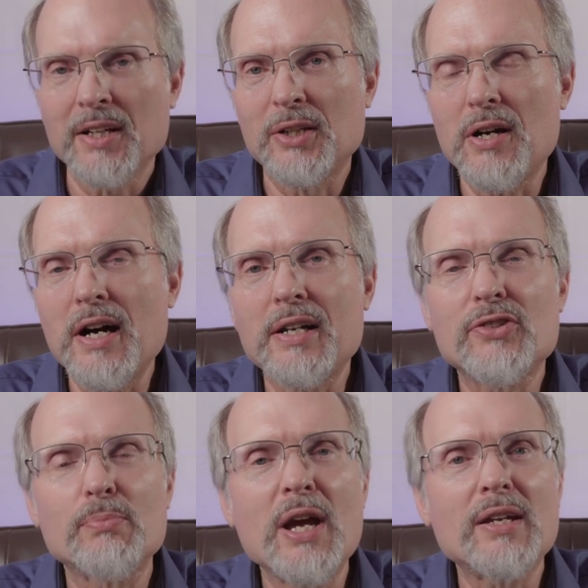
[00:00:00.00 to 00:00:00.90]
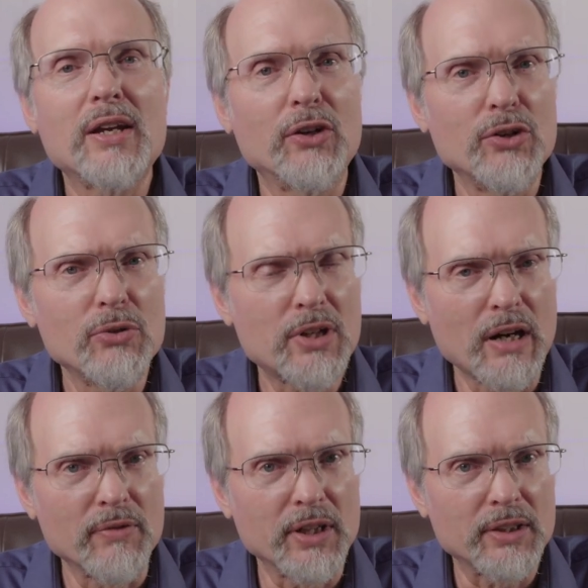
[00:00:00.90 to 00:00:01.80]
God is making a new
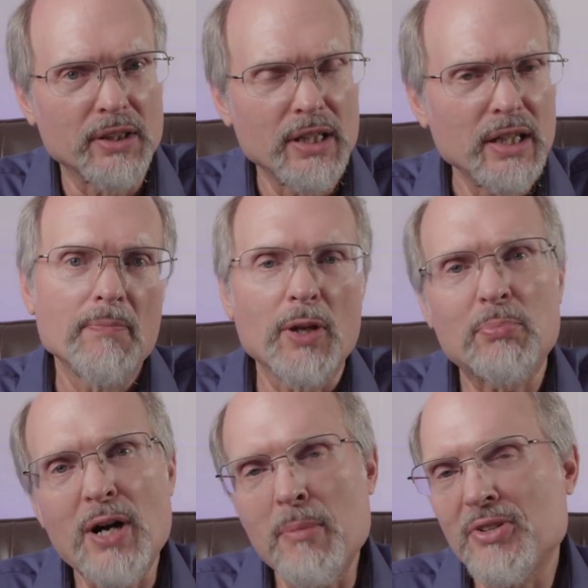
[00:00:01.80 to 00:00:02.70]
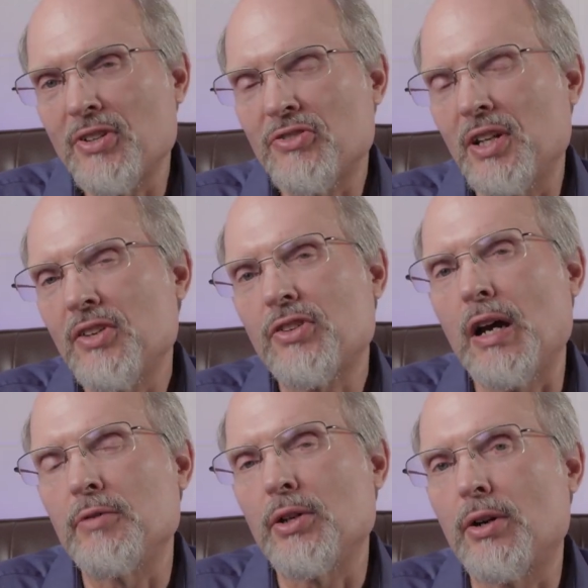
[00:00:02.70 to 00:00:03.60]
covenant. The promises in this
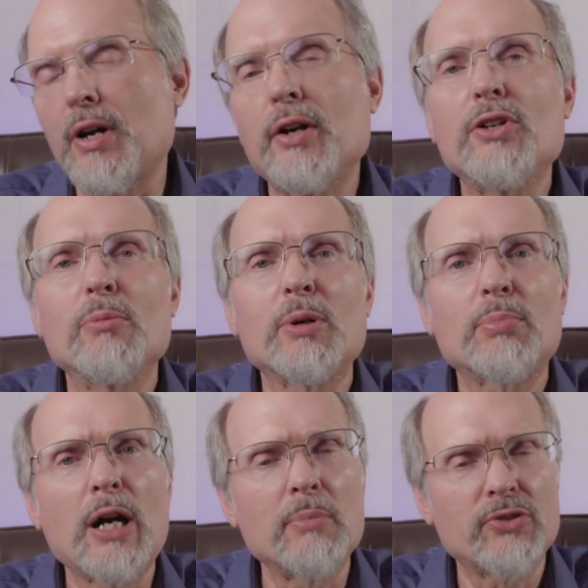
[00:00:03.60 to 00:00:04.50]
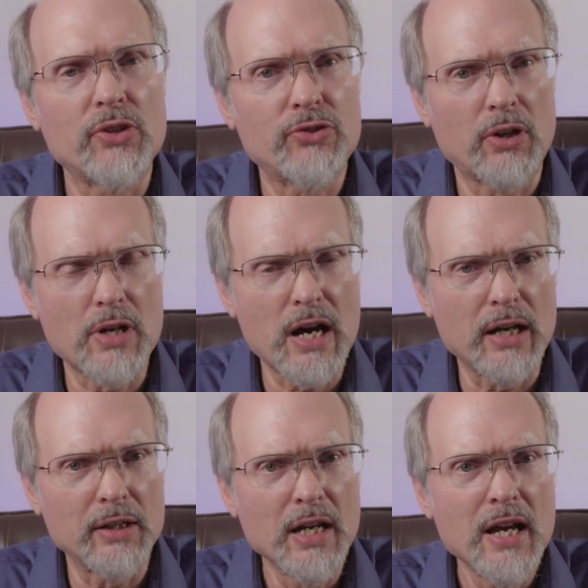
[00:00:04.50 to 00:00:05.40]
covenant are not human promises to
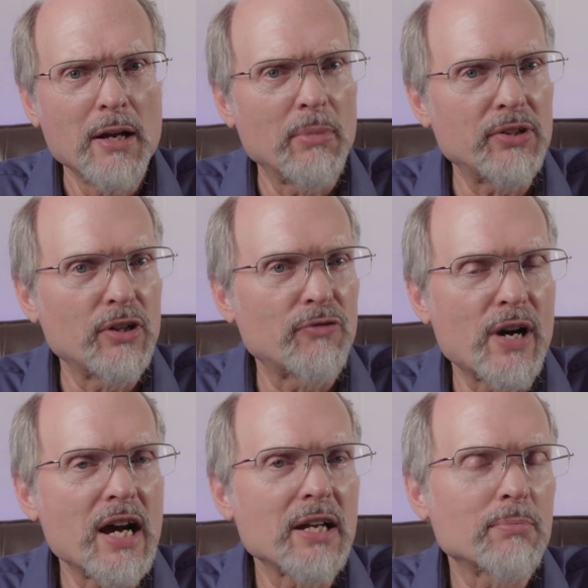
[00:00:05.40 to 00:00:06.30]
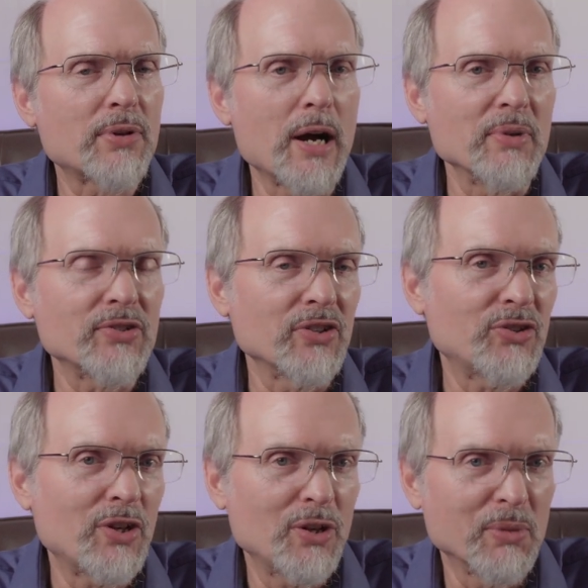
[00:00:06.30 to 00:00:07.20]
God, but divine
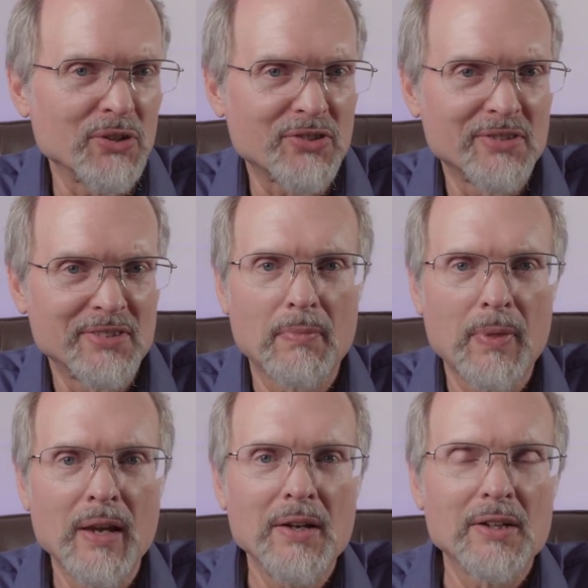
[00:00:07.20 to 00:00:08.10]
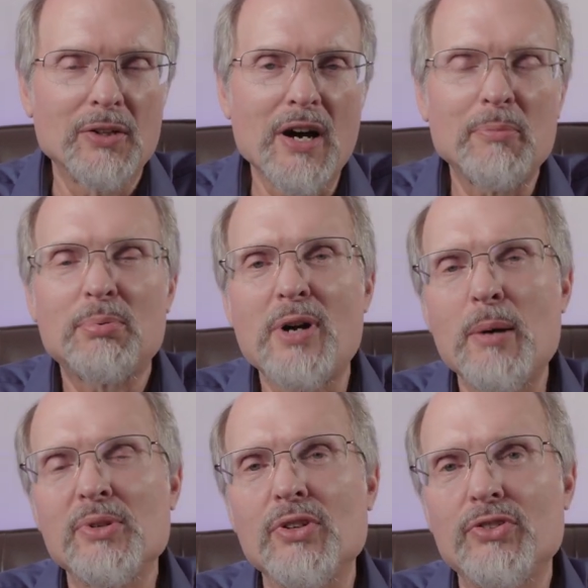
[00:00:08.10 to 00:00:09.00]
promises to humans. God
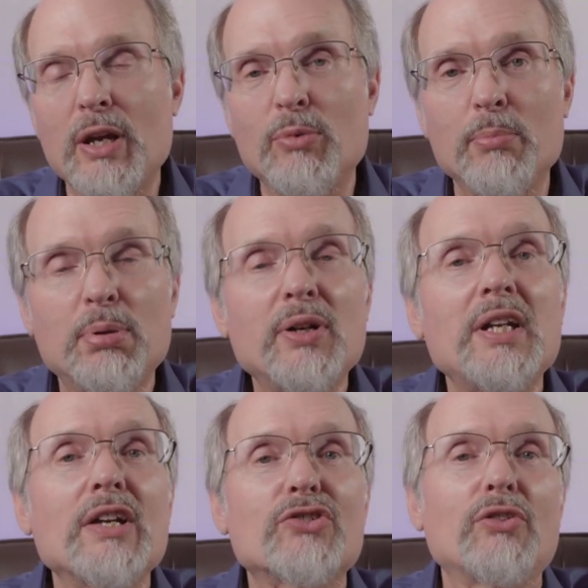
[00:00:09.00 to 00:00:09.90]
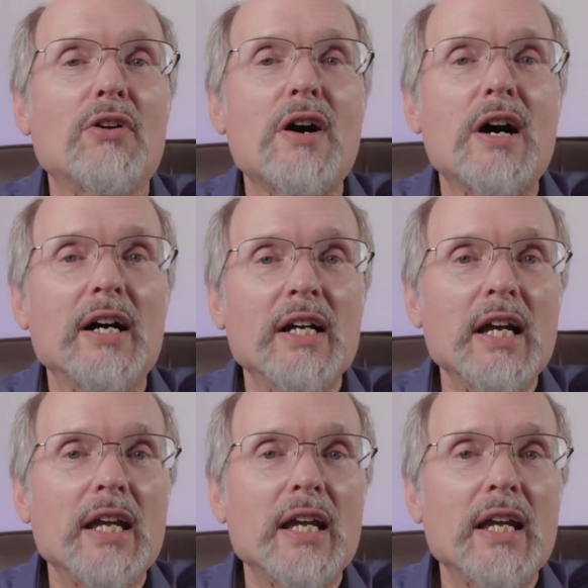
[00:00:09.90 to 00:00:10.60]
promises he will put his law